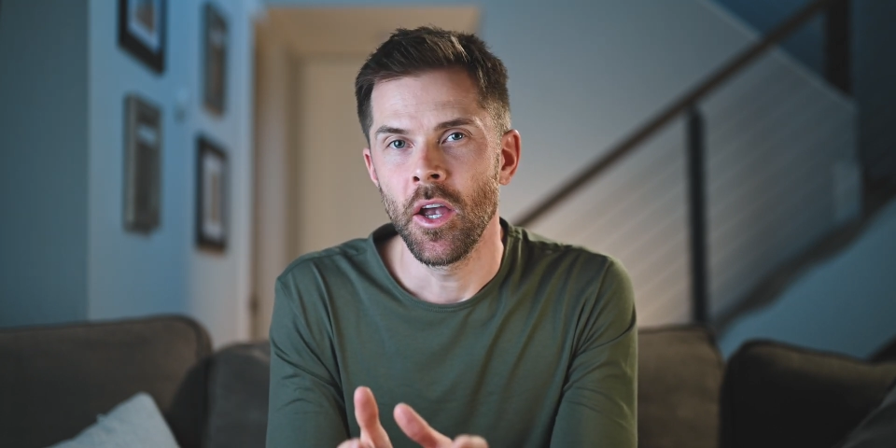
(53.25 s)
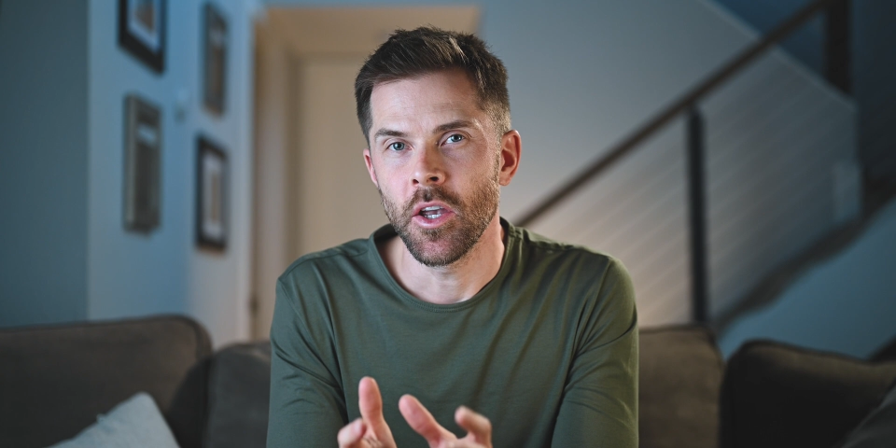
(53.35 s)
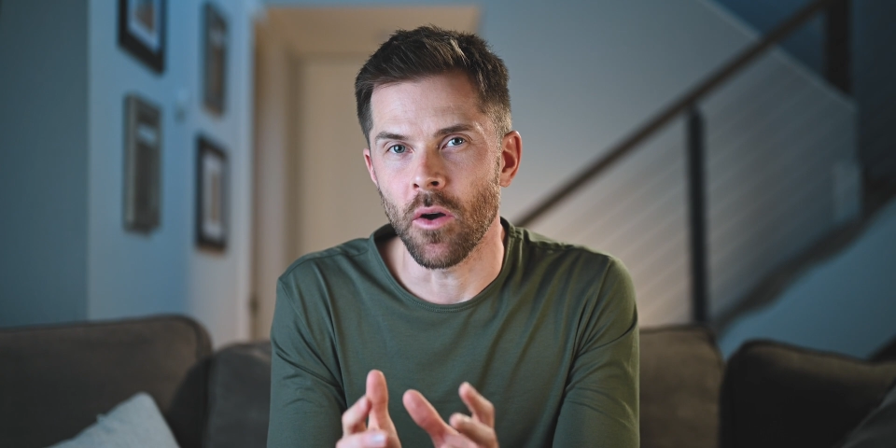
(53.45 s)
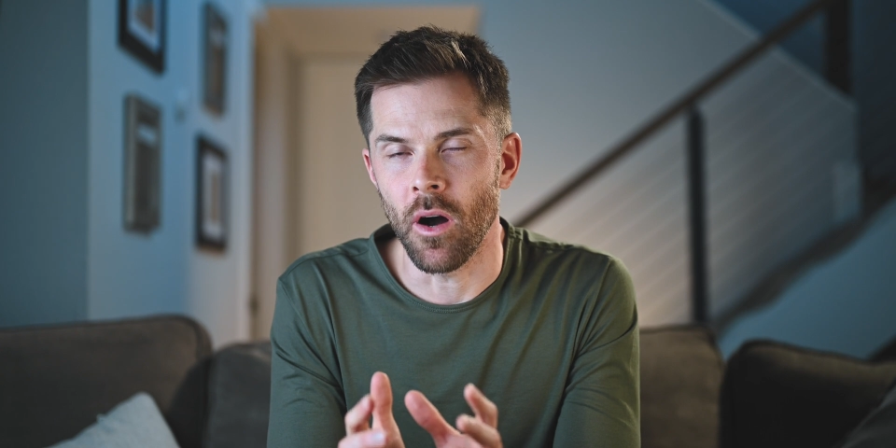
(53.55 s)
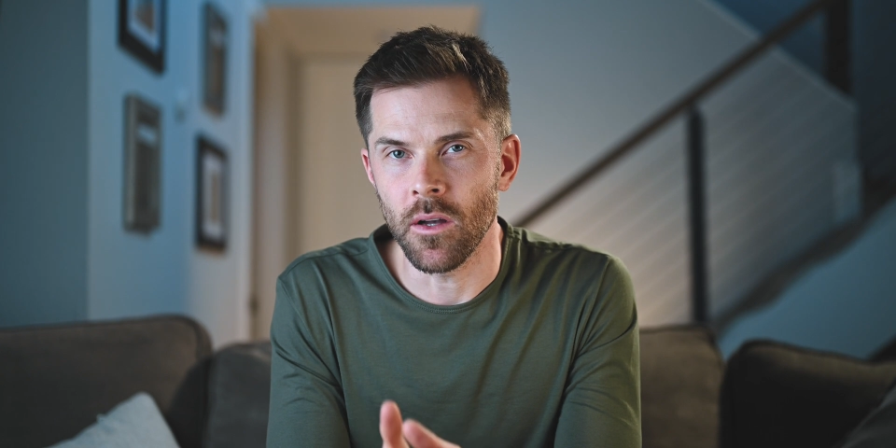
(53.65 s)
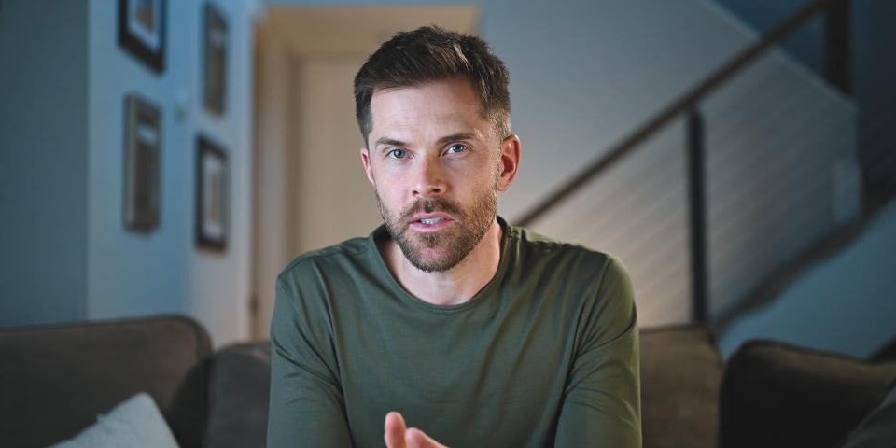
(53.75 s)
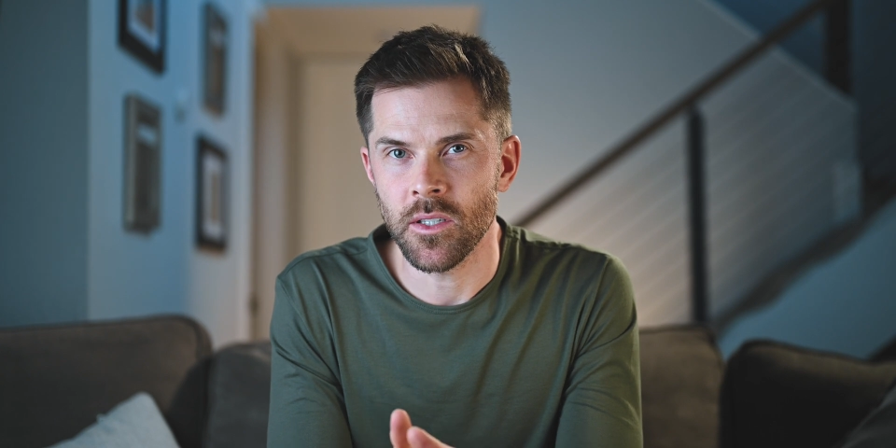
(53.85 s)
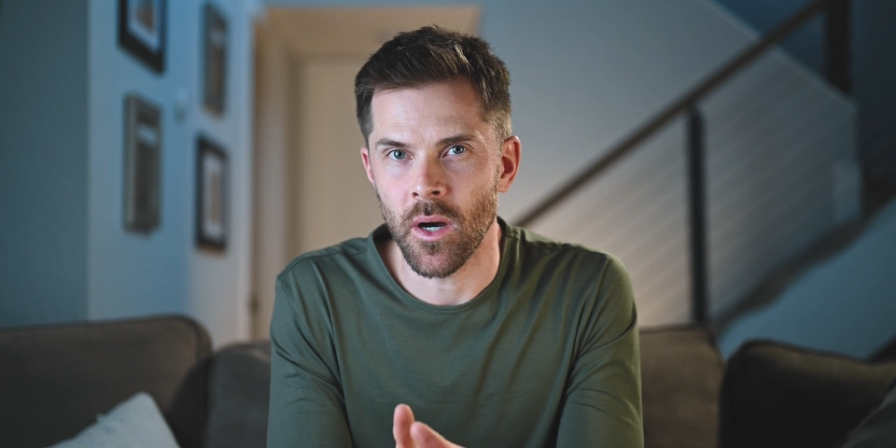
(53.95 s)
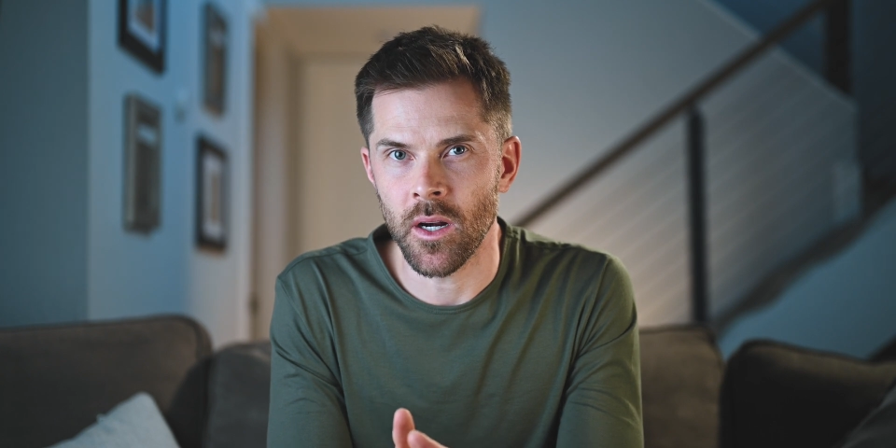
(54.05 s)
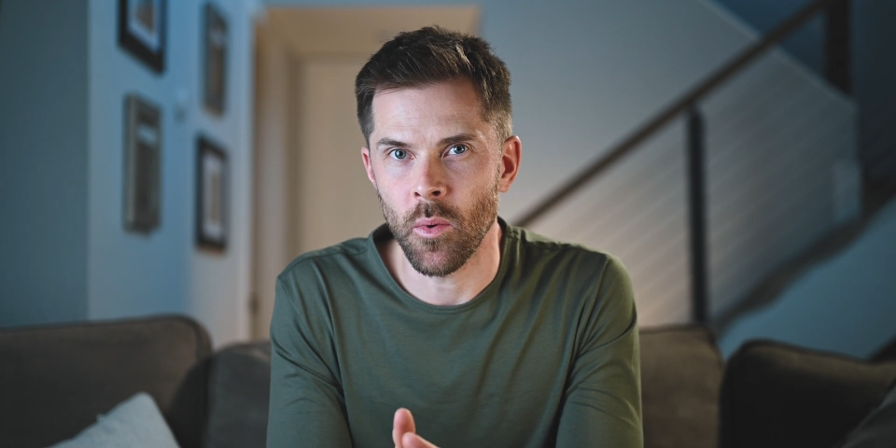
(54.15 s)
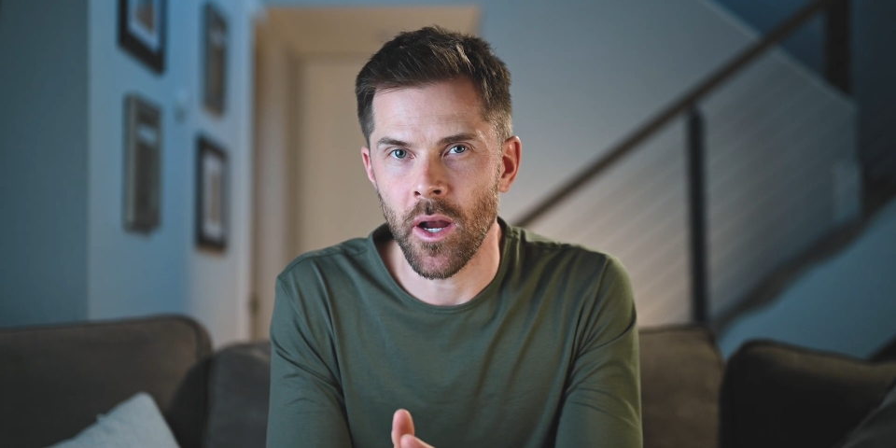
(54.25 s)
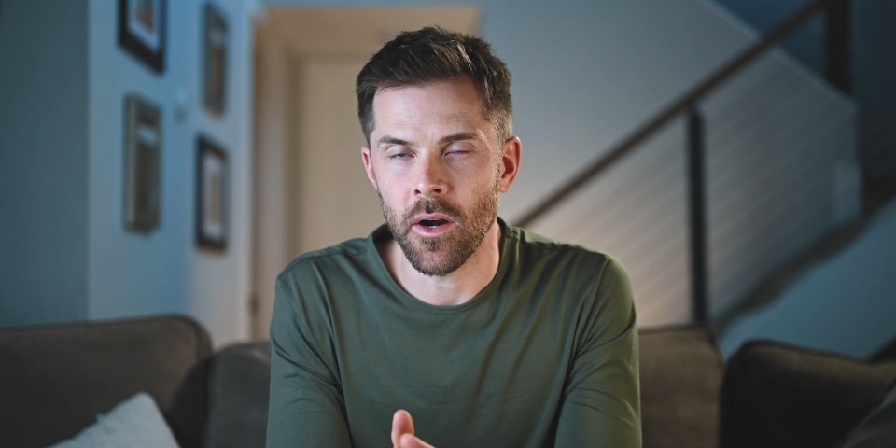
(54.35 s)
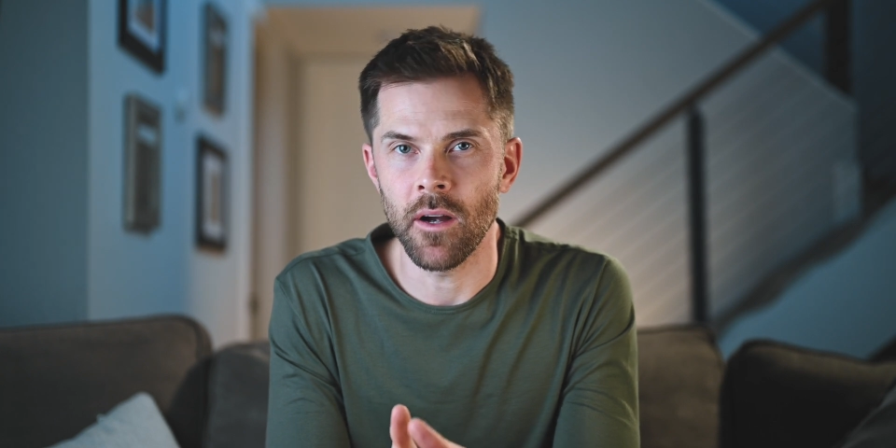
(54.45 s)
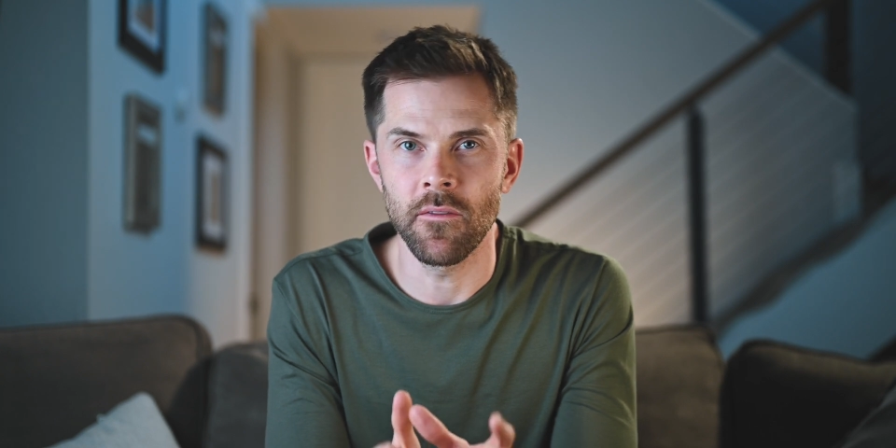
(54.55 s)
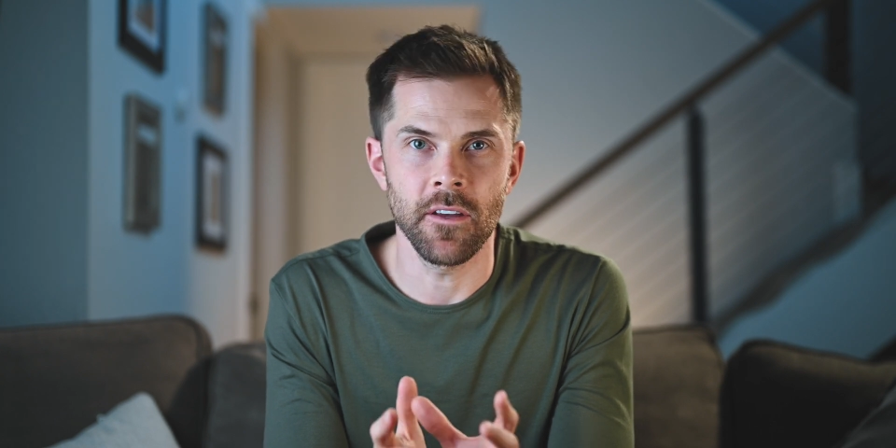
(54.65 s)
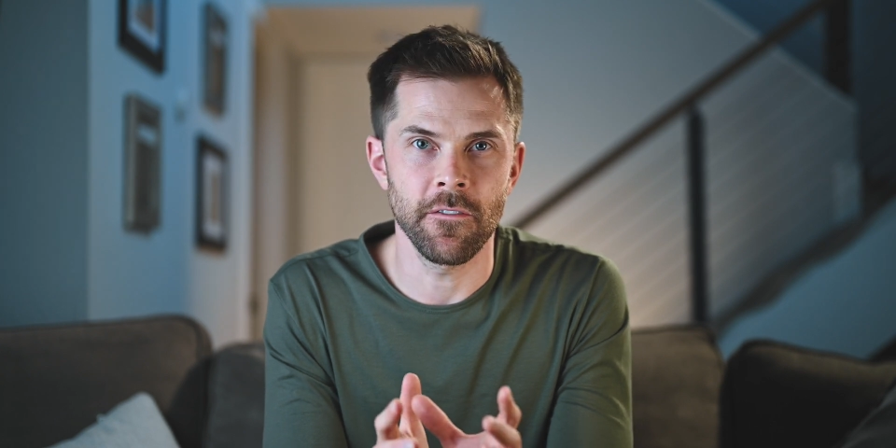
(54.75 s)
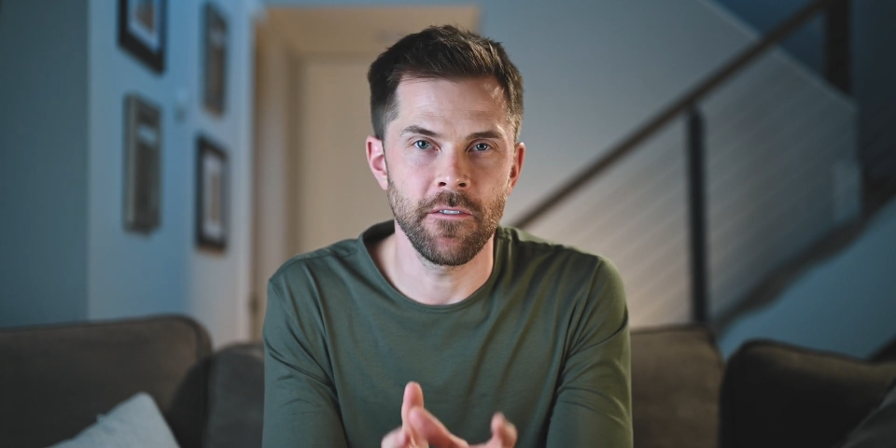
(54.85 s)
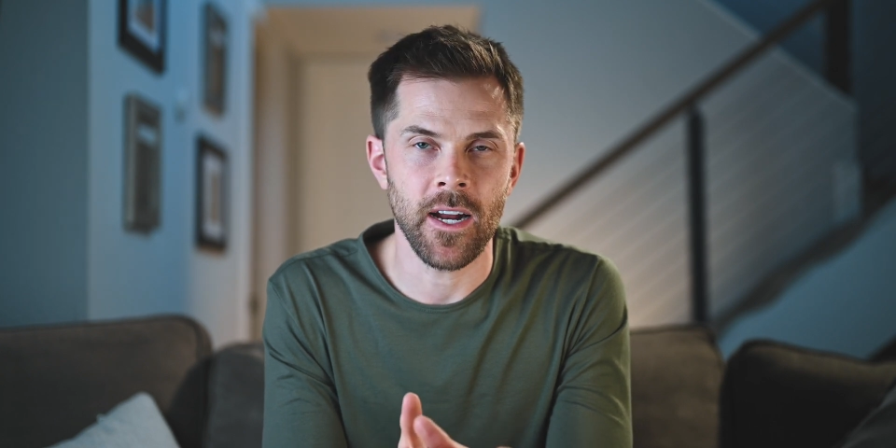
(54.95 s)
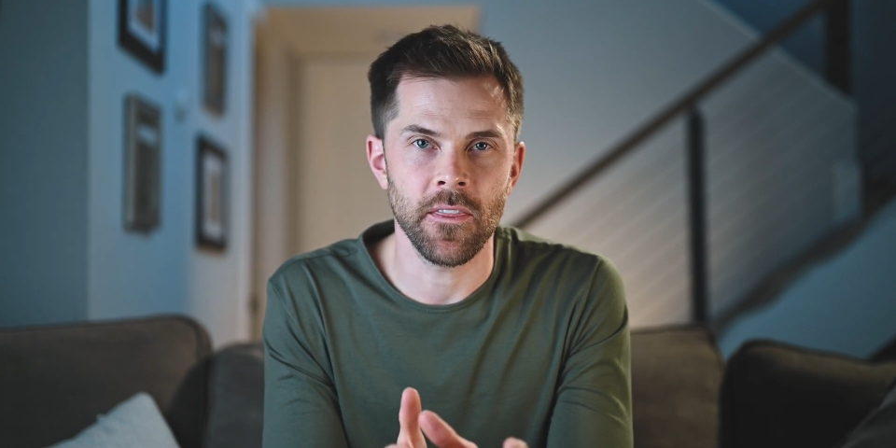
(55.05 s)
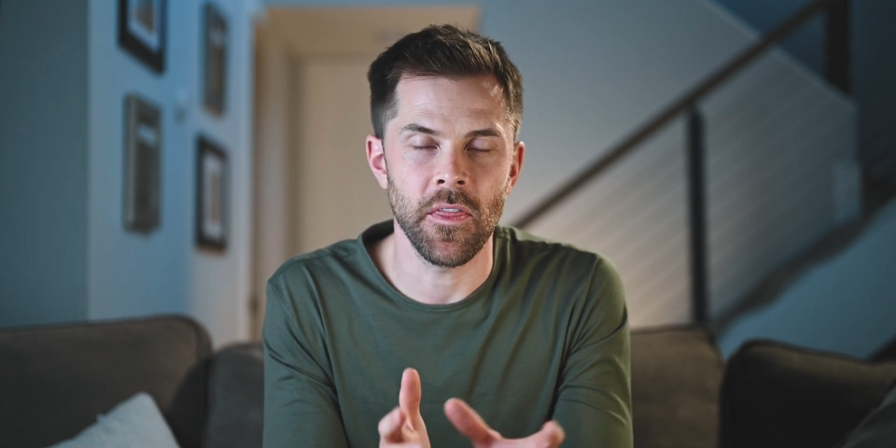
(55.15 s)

you're also unaware of the effect